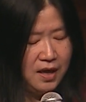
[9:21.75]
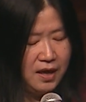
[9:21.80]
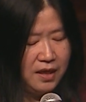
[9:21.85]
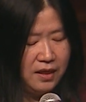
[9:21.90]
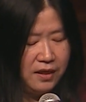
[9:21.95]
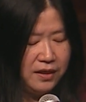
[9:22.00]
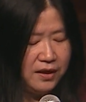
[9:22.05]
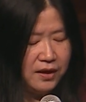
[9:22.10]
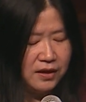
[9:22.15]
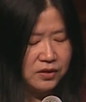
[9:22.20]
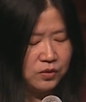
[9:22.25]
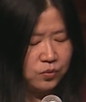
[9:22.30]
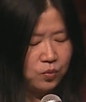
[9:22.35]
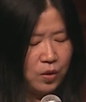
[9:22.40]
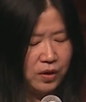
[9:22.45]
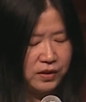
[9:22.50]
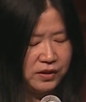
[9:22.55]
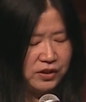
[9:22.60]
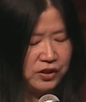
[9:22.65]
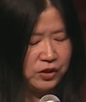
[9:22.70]
This
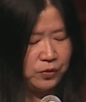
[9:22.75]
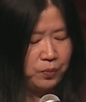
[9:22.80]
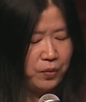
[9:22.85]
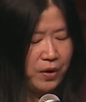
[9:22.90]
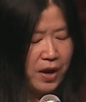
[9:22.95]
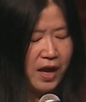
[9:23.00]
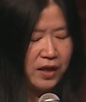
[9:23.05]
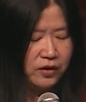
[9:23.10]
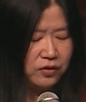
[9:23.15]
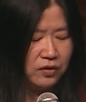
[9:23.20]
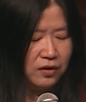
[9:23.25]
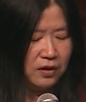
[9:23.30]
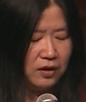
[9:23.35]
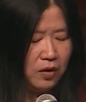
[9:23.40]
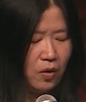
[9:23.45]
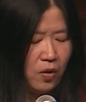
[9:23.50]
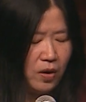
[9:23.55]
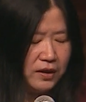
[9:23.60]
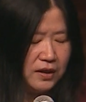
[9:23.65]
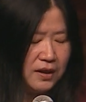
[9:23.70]
was his prayer to the
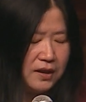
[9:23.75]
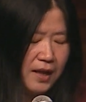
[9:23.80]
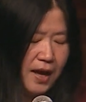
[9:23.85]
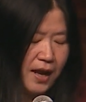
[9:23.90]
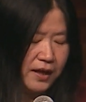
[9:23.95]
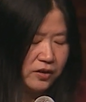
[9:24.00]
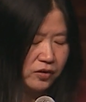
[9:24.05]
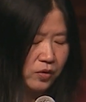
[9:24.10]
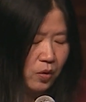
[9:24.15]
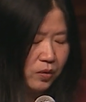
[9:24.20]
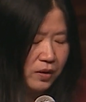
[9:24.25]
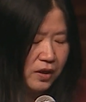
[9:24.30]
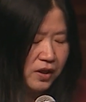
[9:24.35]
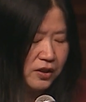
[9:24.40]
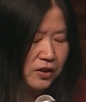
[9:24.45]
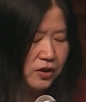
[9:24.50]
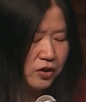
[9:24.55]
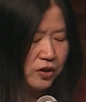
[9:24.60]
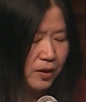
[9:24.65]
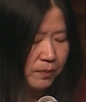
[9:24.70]
Lord in
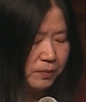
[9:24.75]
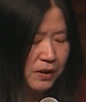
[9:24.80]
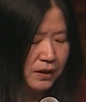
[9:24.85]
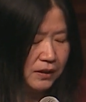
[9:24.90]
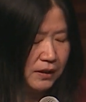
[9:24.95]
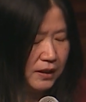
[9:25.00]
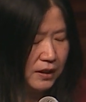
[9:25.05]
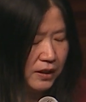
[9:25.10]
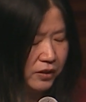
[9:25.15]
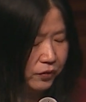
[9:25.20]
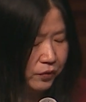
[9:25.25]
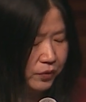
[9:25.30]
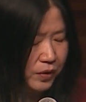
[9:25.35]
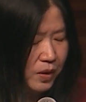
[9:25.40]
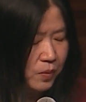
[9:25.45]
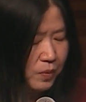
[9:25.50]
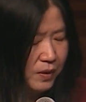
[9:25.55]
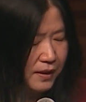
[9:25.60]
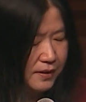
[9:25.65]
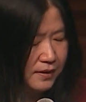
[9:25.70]
Exodus chapter
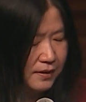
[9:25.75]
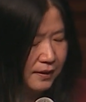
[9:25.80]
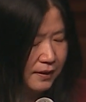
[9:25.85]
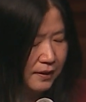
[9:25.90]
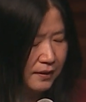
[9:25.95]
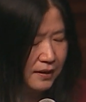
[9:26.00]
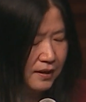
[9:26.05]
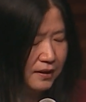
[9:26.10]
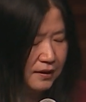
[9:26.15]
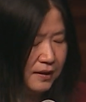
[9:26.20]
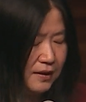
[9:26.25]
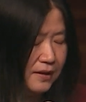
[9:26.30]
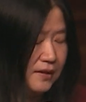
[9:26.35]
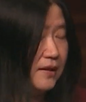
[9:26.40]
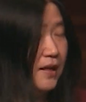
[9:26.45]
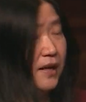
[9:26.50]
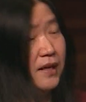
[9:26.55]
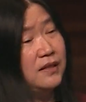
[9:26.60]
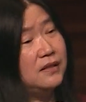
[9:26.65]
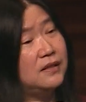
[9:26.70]
33, verse 13. He
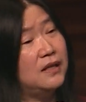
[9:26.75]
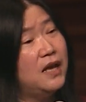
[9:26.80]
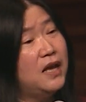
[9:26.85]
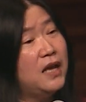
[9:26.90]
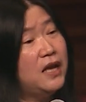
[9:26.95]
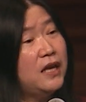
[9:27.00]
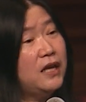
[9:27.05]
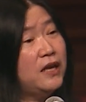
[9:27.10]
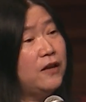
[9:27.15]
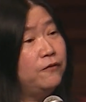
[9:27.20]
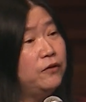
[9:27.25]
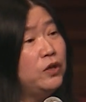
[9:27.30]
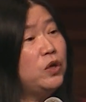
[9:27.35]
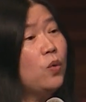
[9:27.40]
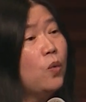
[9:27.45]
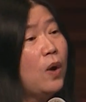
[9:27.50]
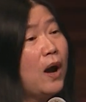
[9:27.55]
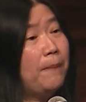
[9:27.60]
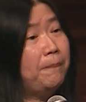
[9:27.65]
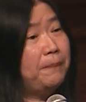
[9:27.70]
says, If
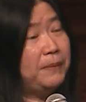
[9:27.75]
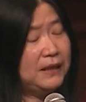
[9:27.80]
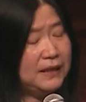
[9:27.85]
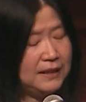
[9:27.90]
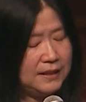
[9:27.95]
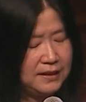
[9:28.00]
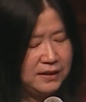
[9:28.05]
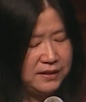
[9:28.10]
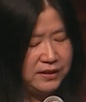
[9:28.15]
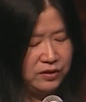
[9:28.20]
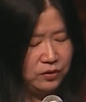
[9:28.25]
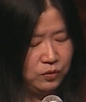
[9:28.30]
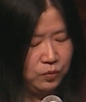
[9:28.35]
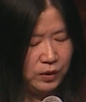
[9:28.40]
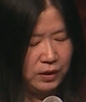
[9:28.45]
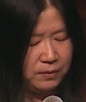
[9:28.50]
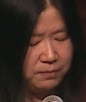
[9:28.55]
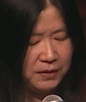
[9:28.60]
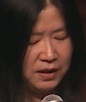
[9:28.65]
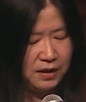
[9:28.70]
you are pleased
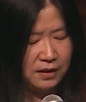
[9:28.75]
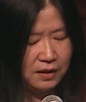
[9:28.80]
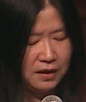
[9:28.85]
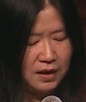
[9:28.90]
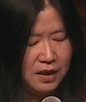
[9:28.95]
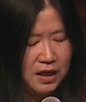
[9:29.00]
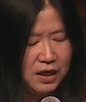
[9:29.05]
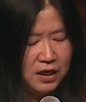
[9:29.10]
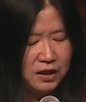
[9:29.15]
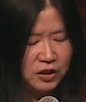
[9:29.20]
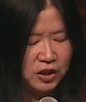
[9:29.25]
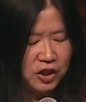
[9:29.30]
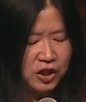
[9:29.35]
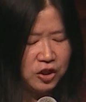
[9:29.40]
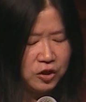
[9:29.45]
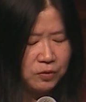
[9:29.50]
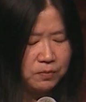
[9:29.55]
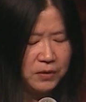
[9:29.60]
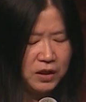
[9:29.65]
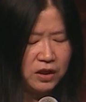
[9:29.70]
with me,
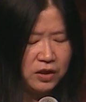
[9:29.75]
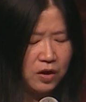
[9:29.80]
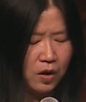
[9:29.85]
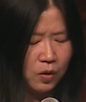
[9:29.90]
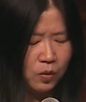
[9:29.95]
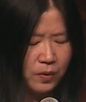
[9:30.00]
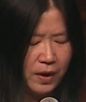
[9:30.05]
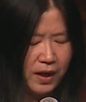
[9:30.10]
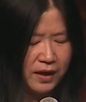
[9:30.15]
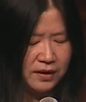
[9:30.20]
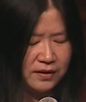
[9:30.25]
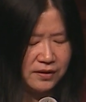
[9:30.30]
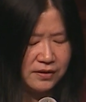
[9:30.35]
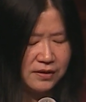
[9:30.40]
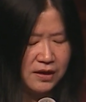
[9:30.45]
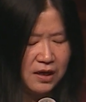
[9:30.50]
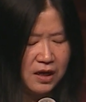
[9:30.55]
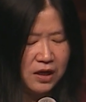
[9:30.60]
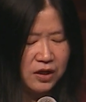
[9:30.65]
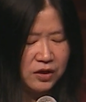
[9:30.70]
teach me your ways
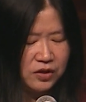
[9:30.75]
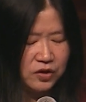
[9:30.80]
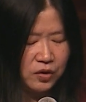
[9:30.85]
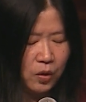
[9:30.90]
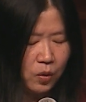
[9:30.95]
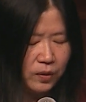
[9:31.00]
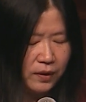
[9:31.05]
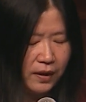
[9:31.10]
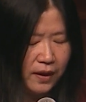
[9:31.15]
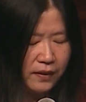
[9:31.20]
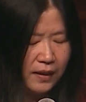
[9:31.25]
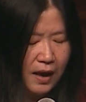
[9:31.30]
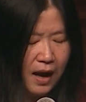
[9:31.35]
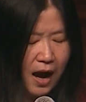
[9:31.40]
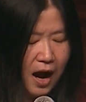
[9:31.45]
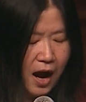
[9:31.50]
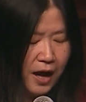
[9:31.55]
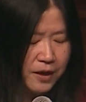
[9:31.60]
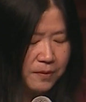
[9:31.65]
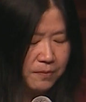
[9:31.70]
so that
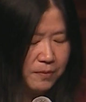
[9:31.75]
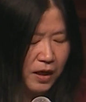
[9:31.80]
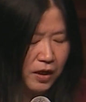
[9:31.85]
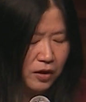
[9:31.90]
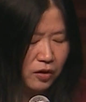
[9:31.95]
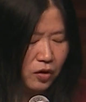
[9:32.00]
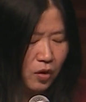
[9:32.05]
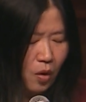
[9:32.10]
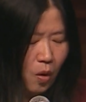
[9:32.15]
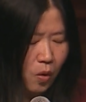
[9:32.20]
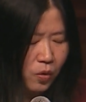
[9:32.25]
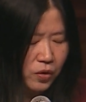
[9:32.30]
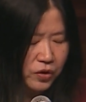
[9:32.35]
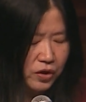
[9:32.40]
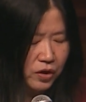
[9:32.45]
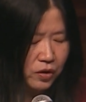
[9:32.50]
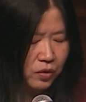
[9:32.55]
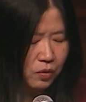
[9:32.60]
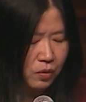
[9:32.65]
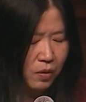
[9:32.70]
I may know
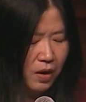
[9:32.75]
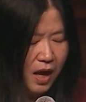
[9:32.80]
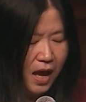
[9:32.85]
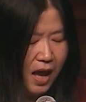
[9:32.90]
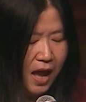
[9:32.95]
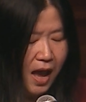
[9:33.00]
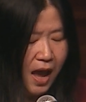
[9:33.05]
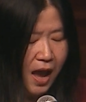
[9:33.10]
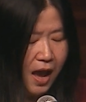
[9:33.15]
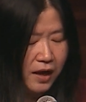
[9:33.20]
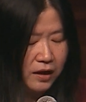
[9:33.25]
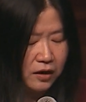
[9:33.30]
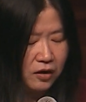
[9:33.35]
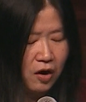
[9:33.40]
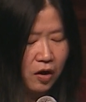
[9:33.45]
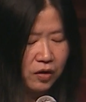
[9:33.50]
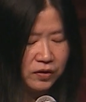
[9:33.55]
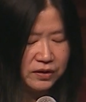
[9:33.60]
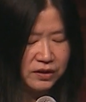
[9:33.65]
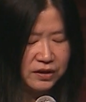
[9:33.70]
you and
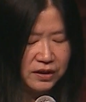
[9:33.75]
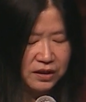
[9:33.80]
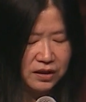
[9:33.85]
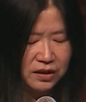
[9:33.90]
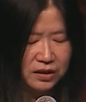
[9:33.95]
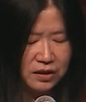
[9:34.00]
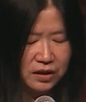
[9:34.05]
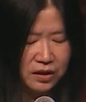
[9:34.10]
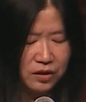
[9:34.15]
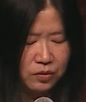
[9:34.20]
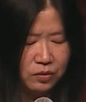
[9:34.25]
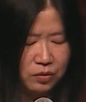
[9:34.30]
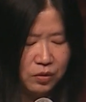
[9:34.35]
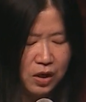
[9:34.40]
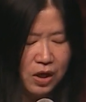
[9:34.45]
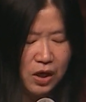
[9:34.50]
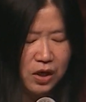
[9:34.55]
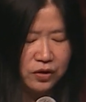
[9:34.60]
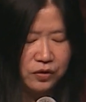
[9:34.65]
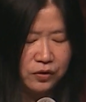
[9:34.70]
continue
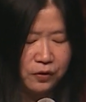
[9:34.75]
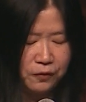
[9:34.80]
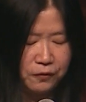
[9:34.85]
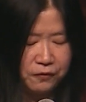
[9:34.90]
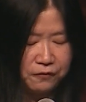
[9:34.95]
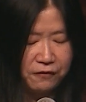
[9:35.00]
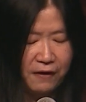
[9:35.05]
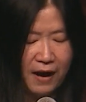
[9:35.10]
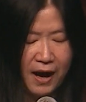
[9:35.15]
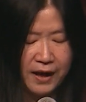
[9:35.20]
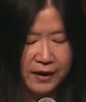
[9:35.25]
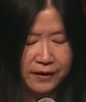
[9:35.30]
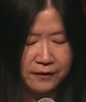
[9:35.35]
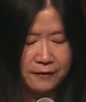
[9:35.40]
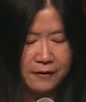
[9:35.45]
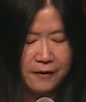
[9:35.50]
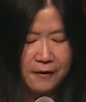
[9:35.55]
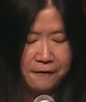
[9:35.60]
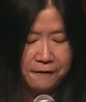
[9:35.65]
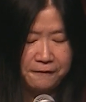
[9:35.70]
to find
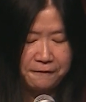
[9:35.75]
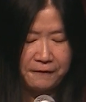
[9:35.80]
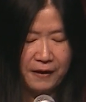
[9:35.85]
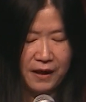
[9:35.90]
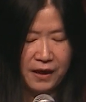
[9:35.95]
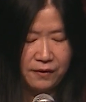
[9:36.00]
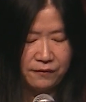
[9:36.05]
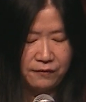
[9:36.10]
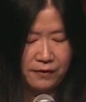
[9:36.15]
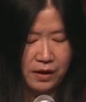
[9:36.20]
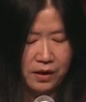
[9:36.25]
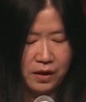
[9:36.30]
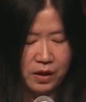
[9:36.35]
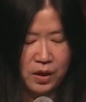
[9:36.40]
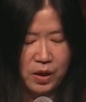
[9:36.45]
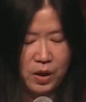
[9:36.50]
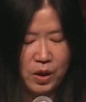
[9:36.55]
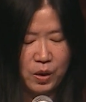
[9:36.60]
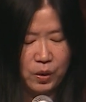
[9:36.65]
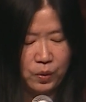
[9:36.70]
favor
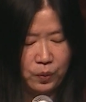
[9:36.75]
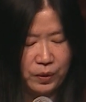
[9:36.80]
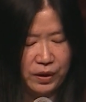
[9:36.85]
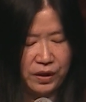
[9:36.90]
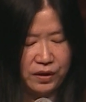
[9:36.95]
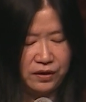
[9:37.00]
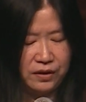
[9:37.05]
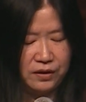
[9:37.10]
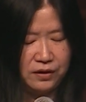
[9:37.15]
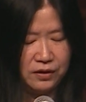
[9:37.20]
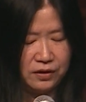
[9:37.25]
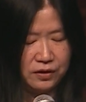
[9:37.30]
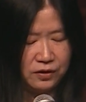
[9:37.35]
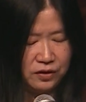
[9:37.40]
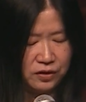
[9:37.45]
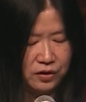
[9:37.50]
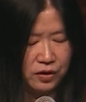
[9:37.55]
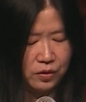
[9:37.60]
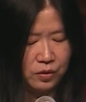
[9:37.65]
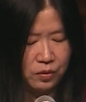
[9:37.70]
with
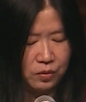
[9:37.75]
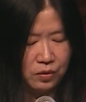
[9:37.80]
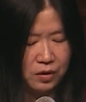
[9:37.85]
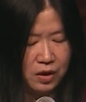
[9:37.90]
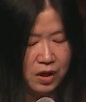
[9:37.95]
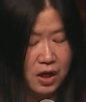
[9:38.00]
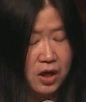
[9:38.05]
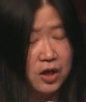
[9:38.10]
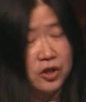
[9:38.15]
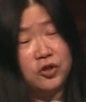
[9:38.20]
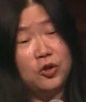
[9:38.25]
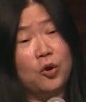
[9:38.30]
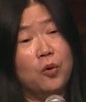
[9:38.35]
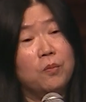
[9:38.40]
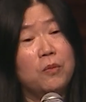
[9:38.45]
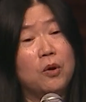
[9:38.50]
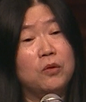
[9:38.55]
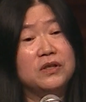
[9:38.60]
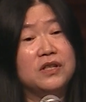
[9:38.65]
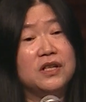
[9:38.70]
you. So
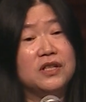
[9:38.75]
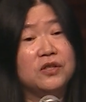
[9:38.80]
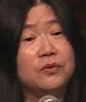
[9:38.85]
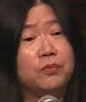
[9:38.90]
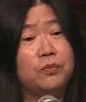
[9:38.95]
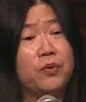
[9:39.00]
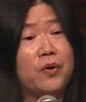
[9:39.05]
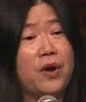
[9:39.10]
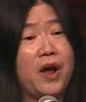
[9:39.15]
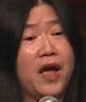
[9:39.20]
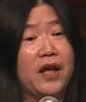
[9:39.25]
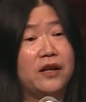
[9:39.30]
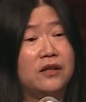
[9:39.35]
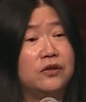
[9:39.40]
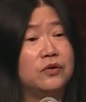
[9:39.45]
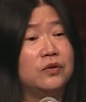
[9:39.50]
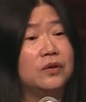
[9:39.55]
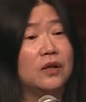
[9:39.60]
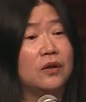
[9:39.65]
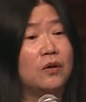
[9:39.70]
Moses' prayer
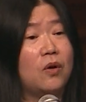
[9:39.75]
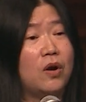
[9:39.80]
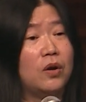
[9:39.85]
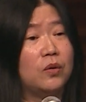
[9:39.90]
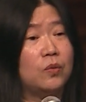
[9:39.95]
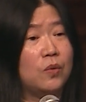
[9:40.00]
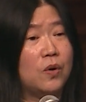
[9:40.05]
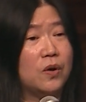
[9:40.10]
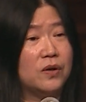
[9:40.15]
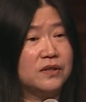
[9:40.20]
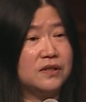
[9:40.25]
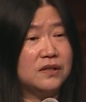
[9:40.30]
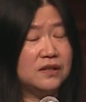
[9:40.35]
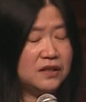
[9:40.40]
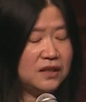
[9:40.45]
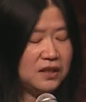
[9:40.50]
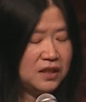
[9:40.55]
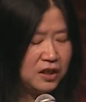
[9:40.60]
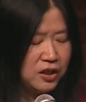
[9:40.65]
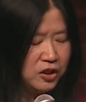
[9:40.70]
to the Lord was,
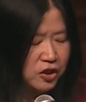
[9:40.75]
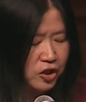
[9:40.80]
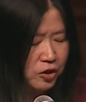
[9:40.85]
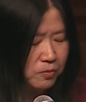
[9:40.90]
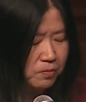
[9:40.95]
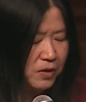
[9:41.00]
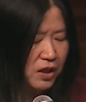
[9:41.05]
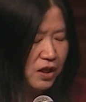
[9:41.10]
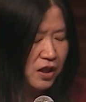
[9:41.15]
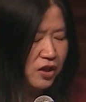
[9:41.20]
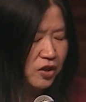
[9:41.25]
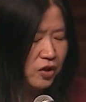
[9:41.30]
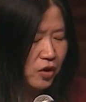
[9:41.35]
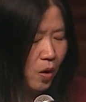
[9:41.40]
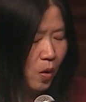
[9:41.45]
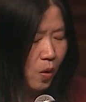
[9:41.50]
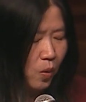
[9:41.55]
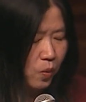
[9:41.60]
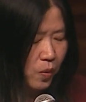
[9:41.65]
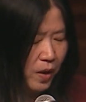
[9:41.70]
Teach me
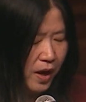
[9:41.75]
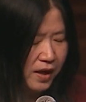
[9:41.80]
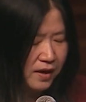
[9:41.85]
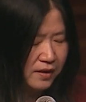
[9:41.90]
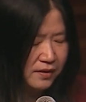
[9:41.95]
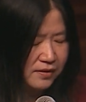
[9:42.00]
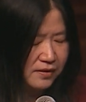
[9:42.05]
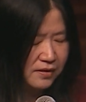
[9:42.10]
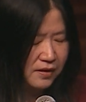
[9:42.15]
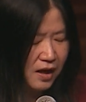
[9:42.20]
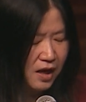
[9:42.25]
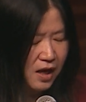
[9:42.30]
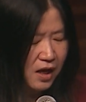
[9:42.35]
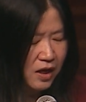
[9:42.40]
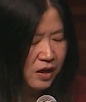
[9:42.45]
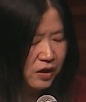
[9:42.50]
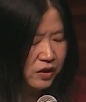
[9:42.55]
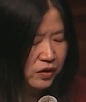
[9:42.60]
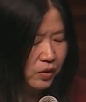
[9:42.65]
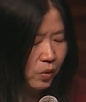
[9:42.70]
your ways
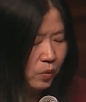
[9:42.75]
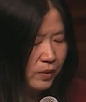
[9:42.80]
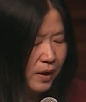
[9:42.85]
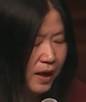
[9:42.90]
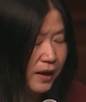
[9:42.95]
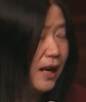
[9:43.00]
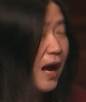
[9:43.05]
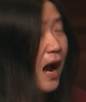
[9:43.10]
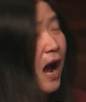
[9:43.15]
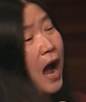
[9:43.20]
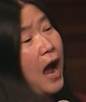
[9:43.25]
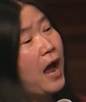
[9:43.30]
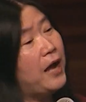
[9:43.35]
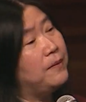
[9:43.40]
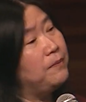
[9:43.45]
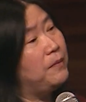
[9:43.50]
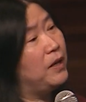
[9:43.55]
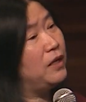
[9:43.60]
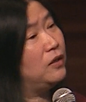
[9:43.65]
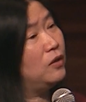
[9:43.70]
so that I
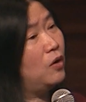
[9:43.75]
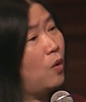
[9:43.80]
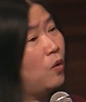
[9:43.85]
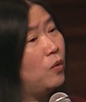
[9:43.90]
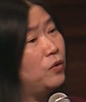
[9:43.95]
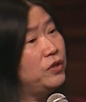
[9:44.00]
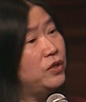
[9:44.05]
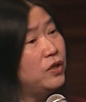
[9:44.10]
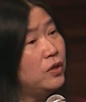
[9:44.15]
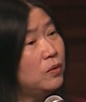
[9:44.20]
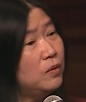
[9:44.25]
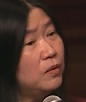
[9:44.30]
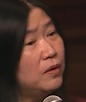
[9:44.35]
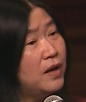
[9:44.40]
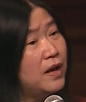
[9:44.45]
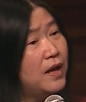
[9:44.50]
may know you